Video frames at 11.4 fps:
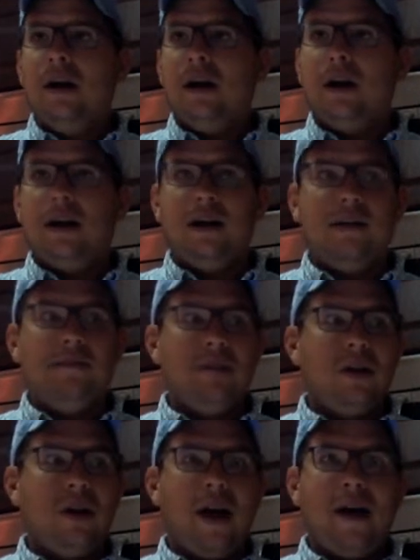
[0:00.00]

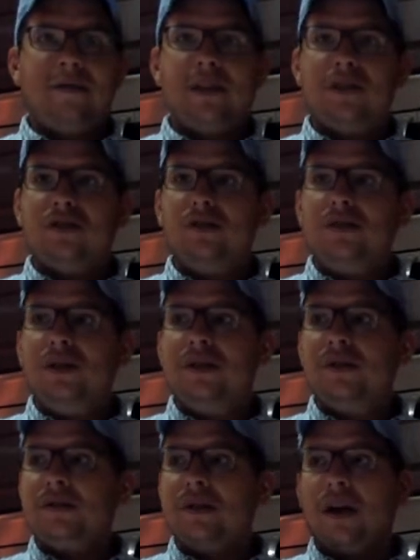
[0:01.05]
I have had
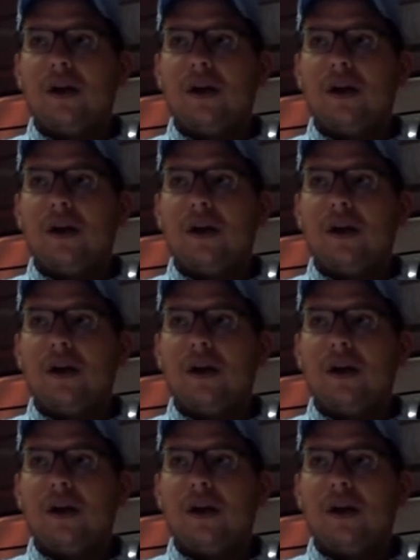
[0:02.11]
students,